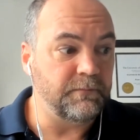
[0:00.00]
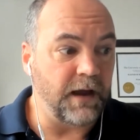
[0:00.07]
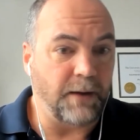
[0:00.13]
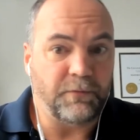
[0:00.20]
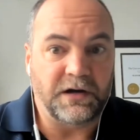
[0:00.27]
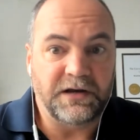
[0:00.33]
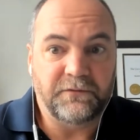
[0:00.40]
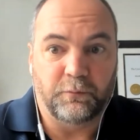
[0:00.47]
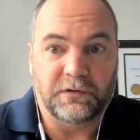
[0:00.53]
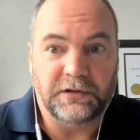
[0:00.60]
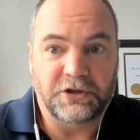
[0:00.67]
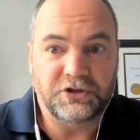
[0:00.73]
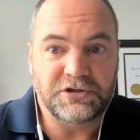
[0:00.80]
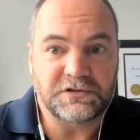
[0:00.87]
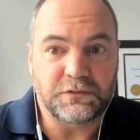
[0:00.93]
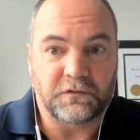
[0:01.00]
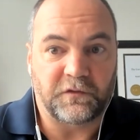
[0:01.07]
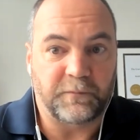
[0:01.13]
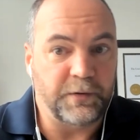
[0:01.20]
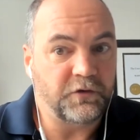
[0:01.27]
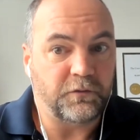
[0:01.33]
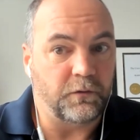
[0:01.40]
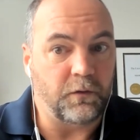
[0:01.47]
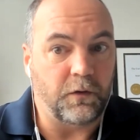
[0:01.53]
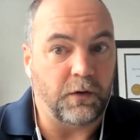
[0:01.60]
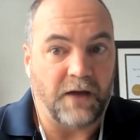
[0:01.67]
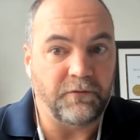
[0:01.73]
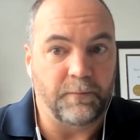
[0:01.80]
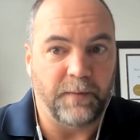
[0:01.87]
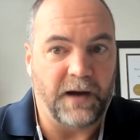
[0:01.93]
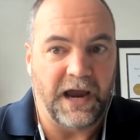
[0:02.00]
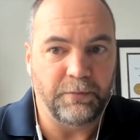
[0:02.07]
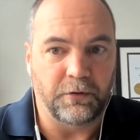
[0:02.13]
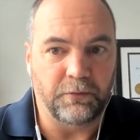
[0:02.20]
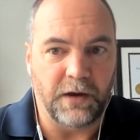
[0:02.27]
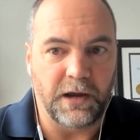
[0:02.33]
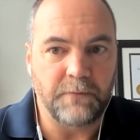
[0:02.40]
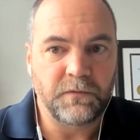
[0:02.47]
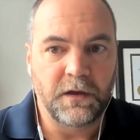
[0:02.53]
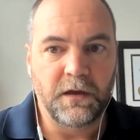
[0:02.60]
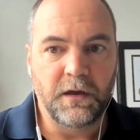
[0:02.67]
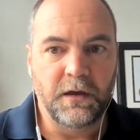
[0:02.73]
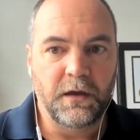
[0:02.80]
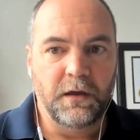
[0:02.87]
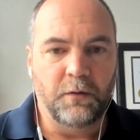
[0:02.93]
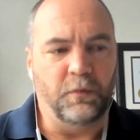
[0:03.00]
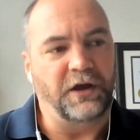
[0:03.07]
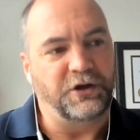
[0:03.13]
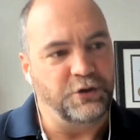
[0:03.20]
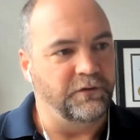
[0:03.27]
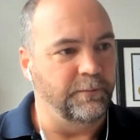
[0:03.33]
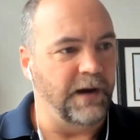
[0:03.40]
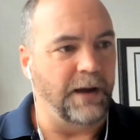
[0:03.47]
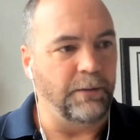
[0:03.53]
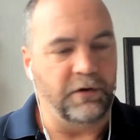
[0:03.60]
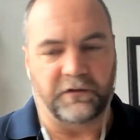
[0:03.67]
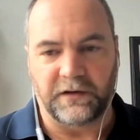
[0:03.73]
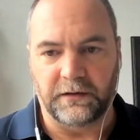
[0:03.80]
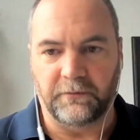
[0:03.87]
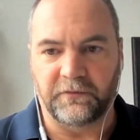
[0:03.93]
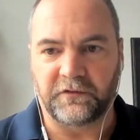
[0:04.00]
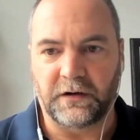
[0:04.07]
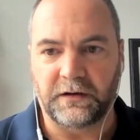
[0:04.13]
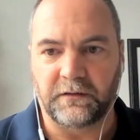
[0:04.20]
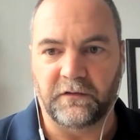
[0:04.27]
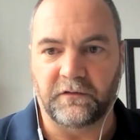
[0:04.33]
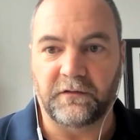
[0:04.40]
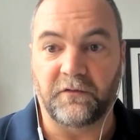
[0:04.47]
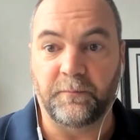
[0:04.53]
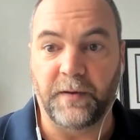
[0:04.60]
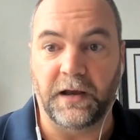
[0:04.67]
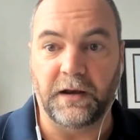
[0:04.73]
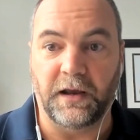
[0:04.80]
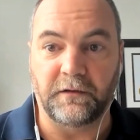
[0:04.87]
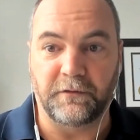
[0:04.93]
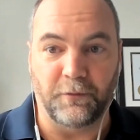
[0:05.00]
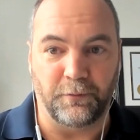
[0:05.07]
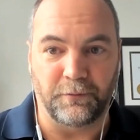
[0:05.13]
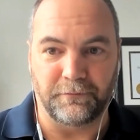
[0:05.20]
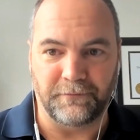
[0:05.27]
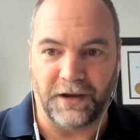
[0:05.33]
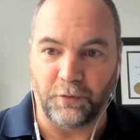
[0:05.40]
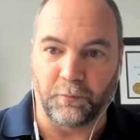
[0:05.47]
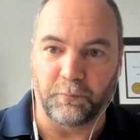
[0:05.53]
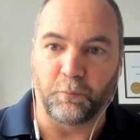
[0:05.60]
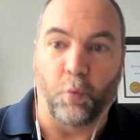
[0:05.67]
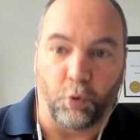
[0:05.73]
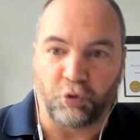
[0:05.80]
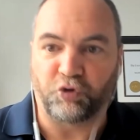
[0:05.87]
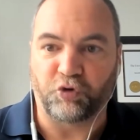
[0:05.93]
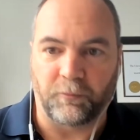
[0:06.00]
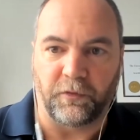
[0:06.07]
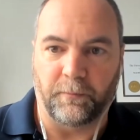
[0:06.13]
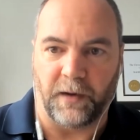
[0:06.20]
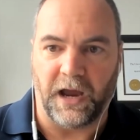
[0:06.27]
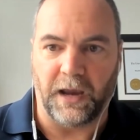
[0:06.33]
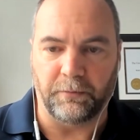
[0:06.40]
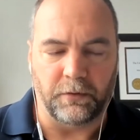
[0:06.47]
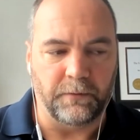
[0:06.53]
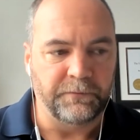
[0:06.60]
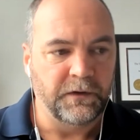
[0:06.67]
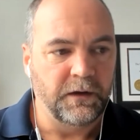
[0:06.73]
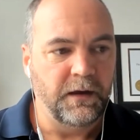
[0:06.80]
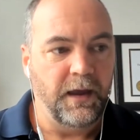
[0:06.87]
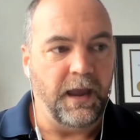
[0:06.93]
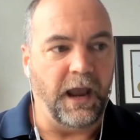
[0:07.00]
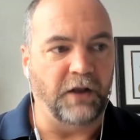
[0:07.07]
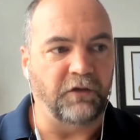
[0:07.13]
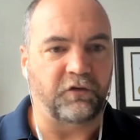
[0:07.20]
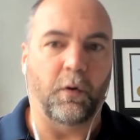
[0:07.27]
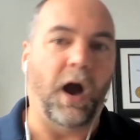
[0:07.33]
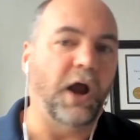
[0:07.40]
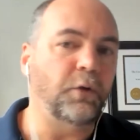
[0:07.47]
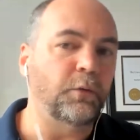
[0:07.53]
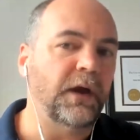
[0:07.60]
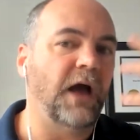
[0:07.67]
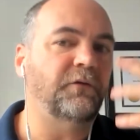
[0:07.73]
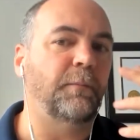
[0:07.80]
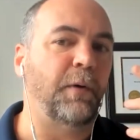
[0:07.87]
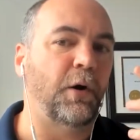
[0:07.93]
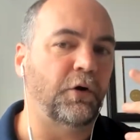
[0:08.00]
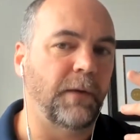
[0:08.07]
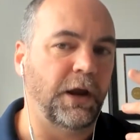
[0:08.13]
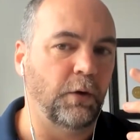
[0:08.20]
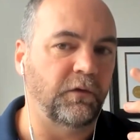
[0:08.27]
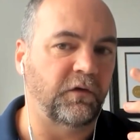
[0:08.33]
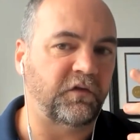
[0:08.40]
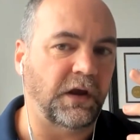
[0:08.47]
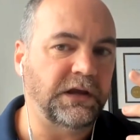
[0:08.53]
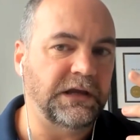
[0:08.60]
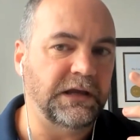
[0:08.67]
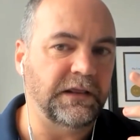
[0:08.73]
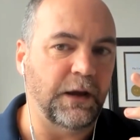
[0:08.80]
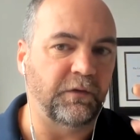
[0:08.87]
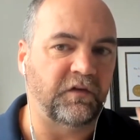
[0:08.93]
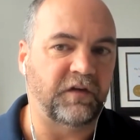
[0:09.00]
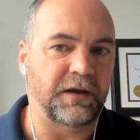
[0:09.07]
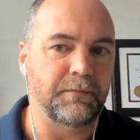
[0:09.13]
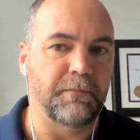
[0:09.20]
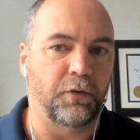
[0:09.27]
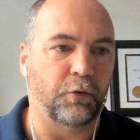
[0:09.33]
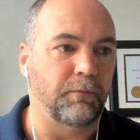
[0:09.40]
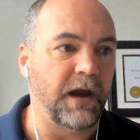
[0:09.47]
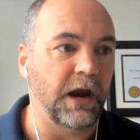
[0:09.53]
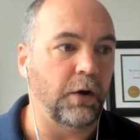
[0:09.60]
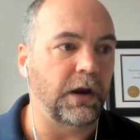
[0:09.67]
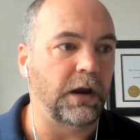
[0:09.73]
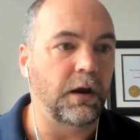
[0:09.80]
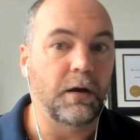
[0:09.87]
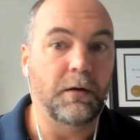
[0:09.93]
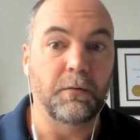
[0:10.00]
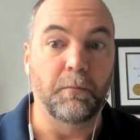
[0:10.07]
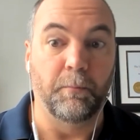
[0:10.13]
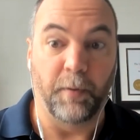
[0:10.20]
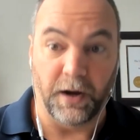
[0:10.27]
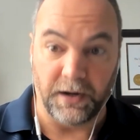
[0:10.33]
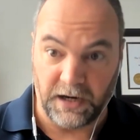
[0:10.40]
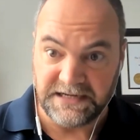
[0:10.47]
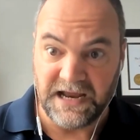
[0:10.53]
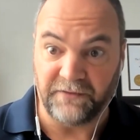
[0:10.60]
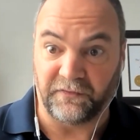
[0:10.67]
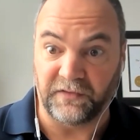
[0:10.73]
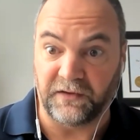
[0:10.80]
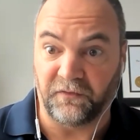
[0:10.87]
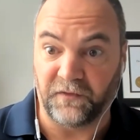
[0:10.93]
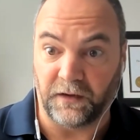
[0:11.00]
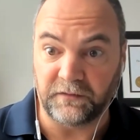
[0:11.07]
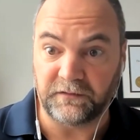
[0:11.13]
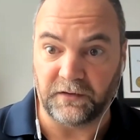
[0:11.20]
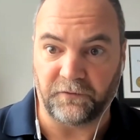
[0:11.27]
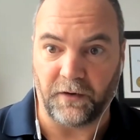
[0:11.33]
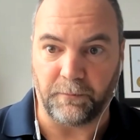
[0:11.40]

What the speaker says: not even religious or spiritual or have a Bible, right? Well, I do have a Bible because I love studying this stuff, but I don't worship the Bible. And so I don't have a part of my own psyche that would say Mother Mary, but I definitely felt it from